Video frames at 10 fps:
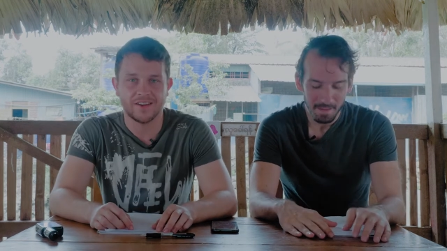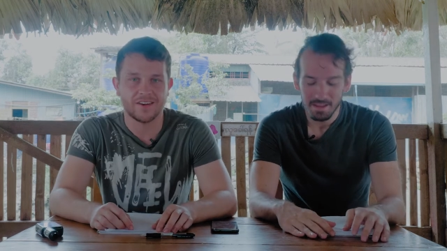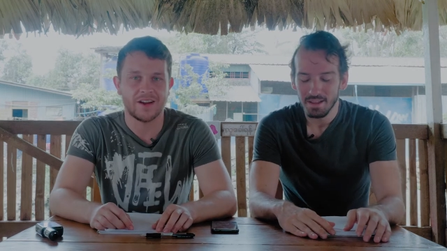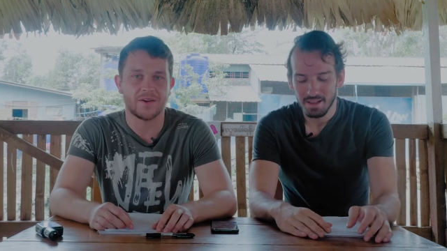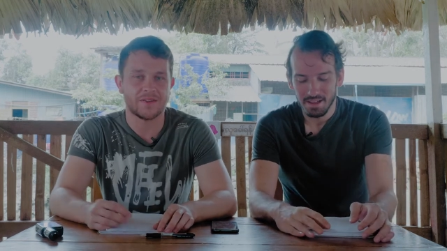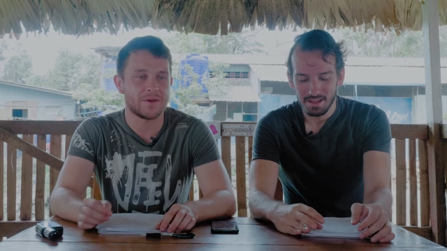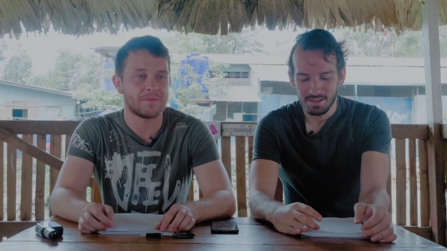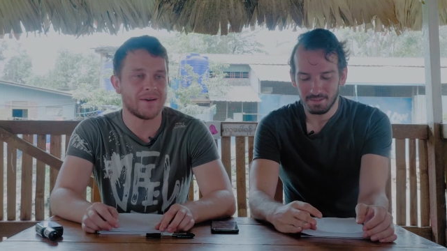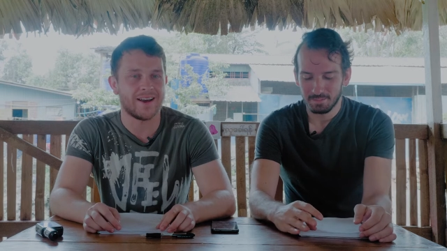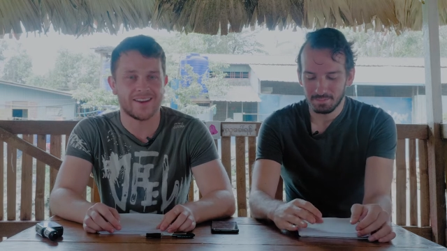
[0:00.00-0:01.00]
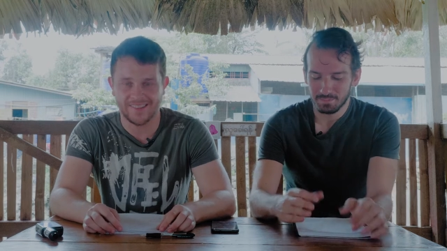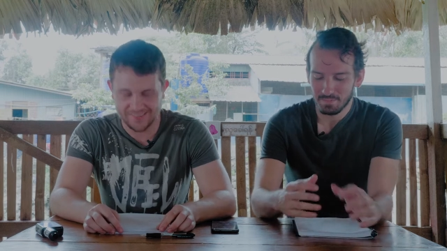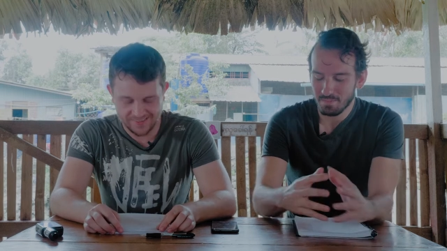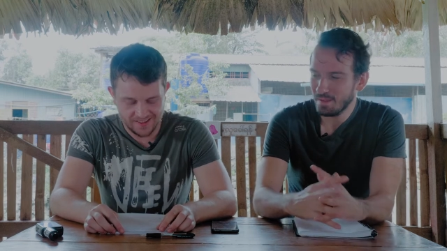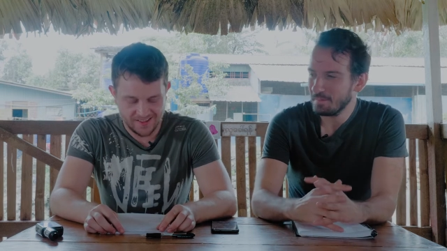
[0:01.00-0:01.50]
Speaker 1: all right, well, I think we're back.
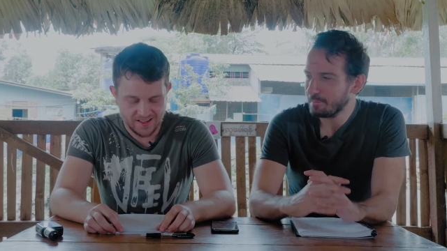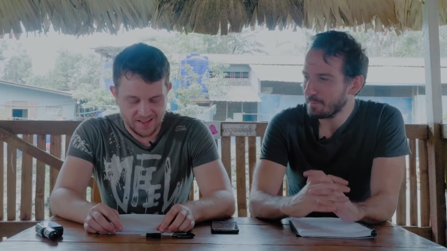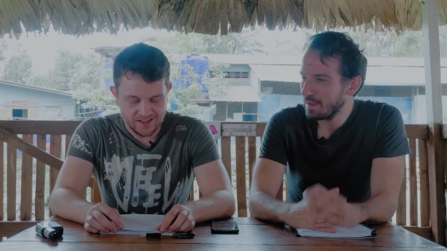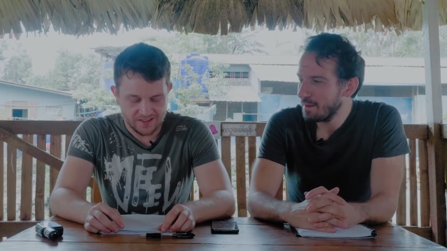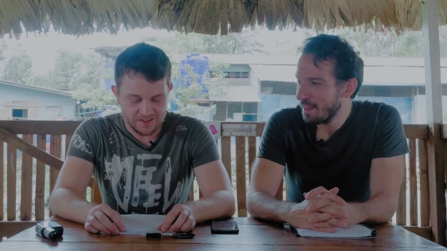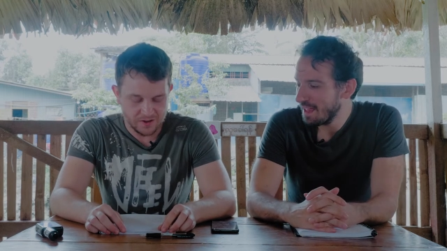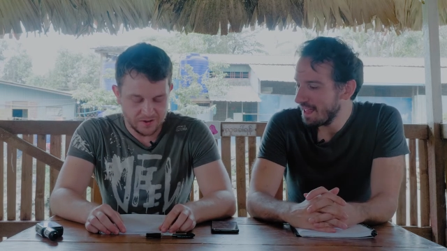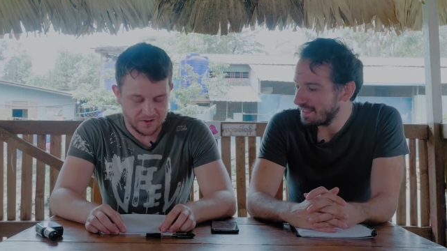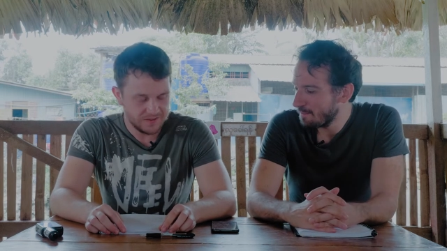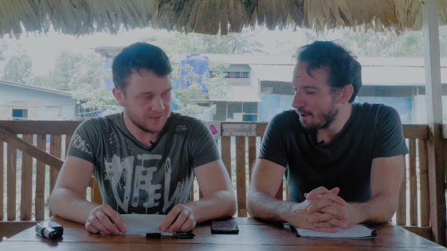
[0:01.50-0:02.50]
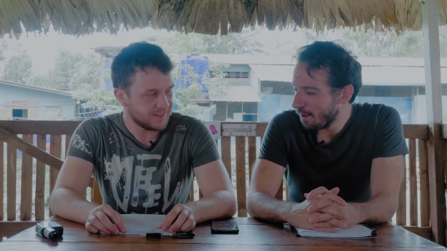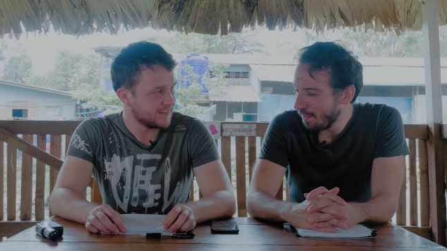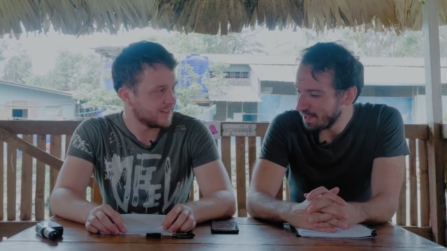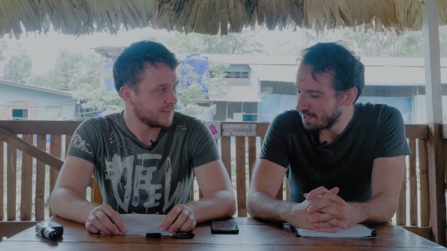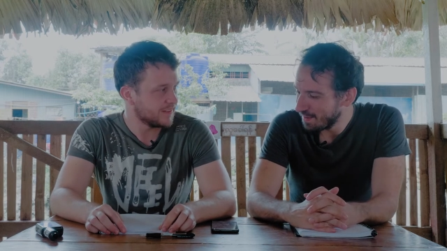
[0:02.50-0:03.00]
Speaker 2: That's about all
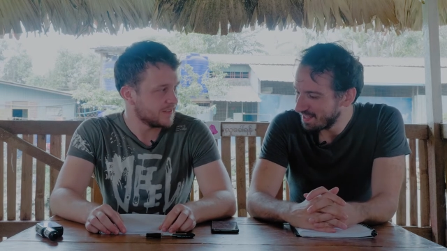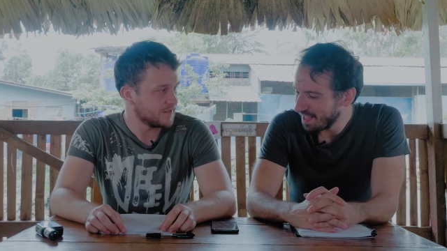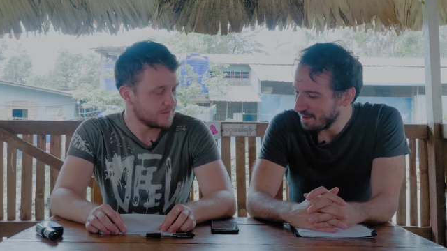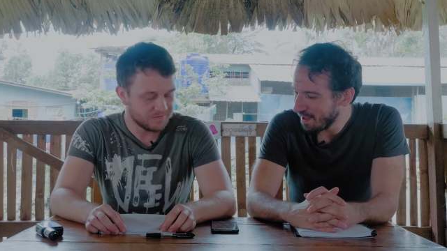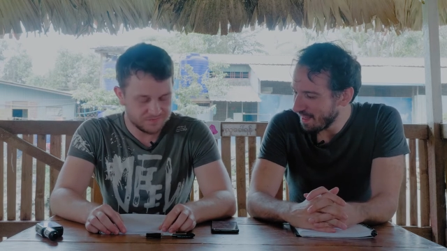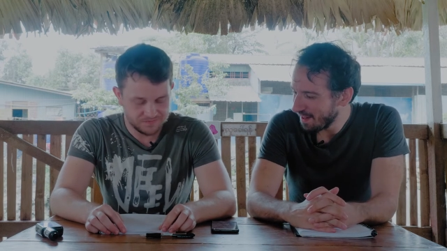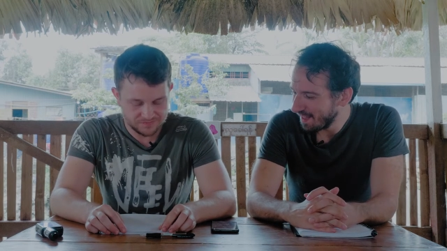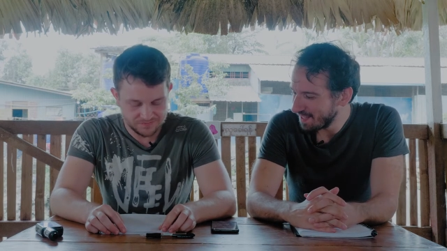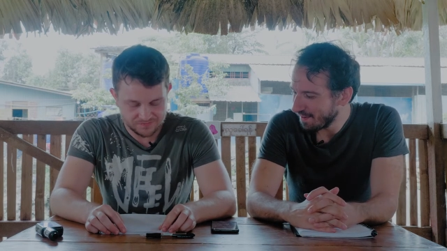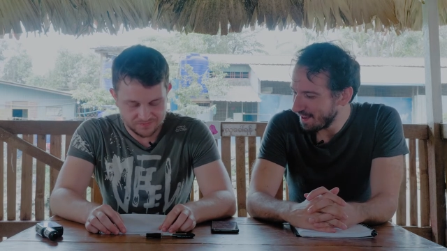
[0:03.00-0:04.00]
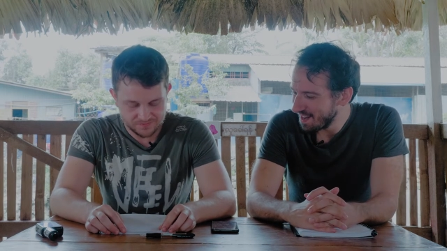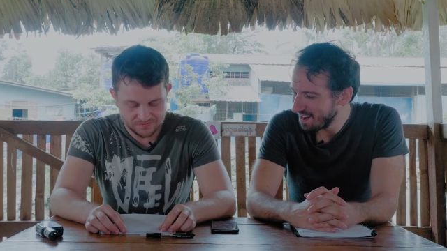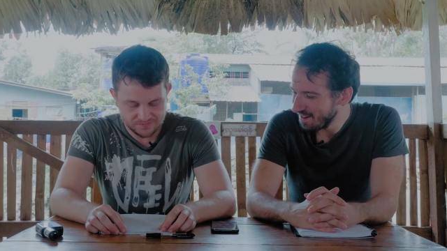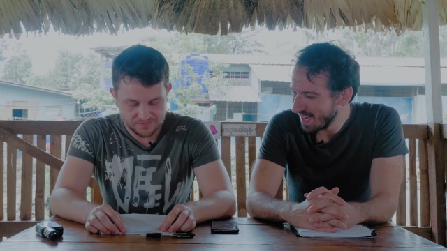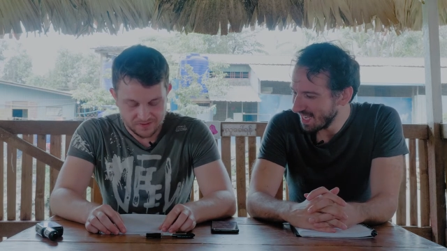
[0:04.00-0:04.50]
that's to be said about that last fight
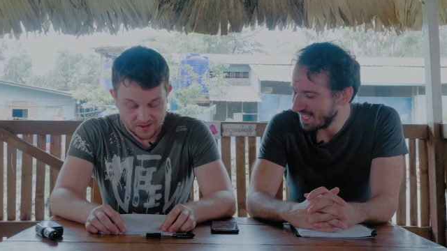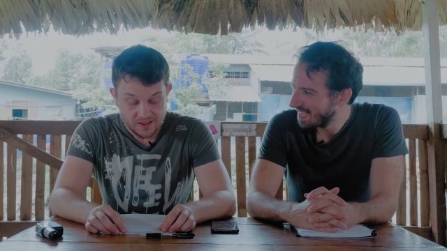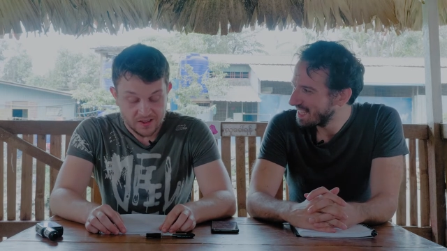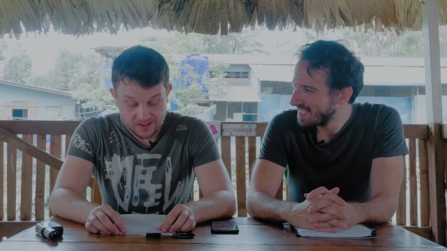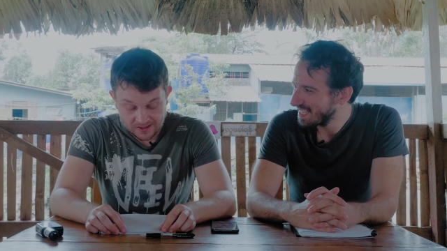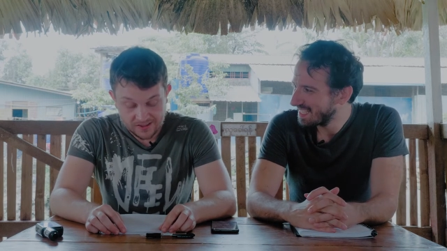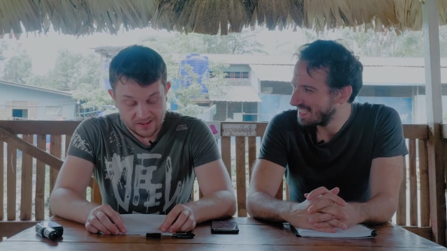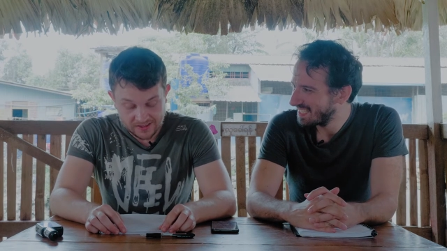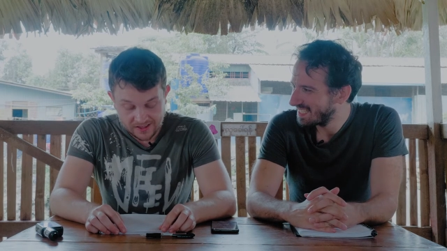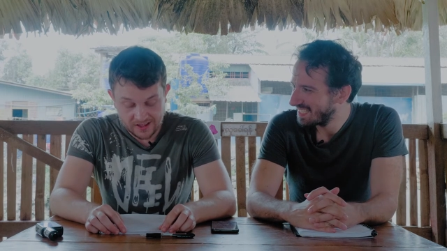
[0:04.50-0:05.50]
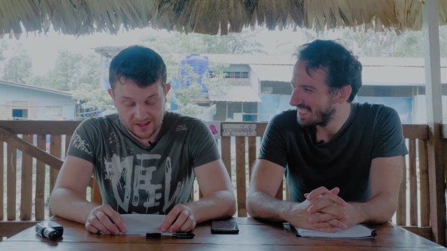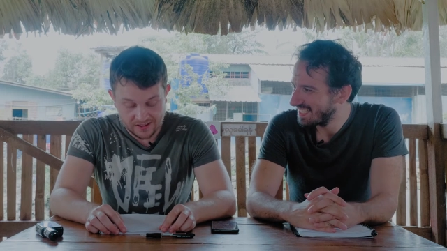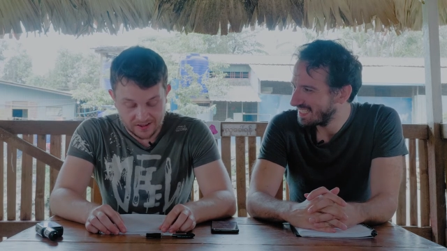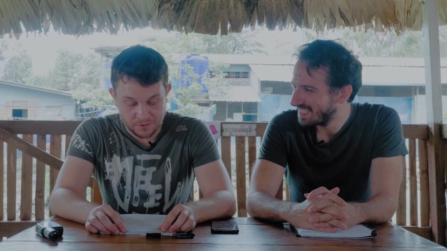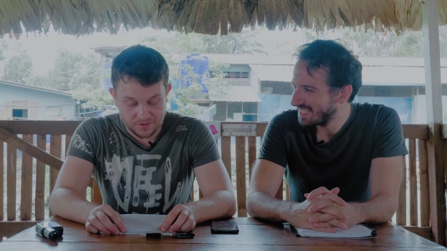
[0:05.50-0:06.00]
anyway, I think.
Speaker 1: Yeah,
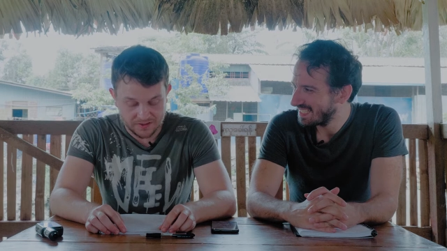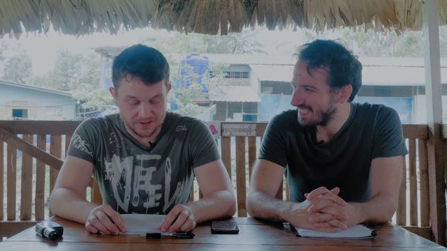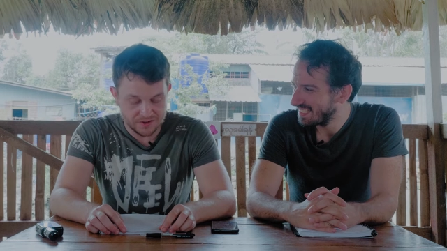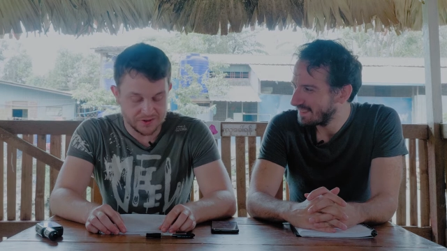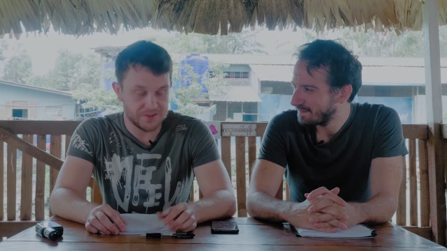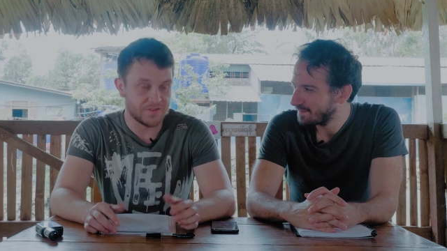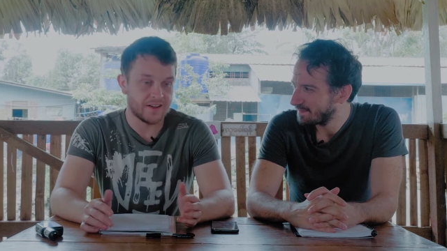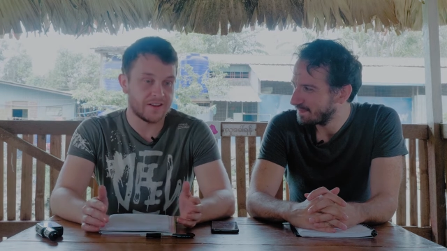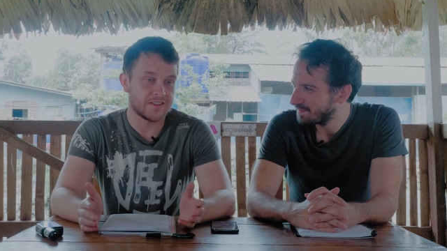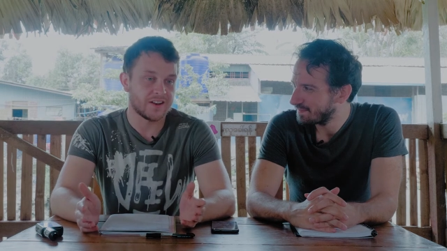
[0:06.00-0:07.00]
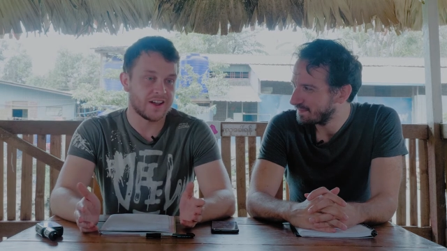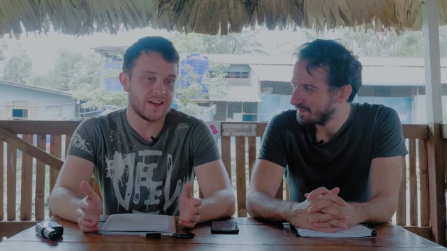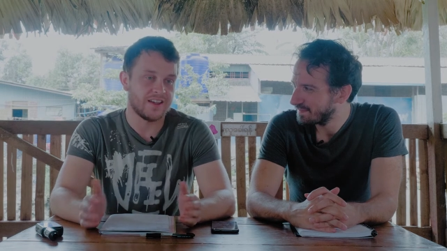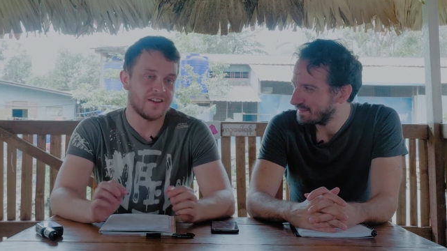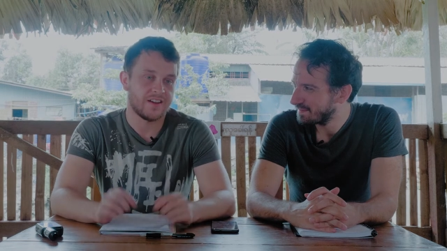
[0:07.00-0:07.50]
it was the shortest fight of the
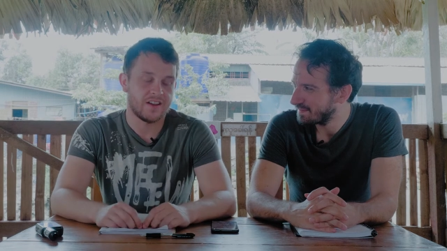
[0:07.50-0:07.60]
night.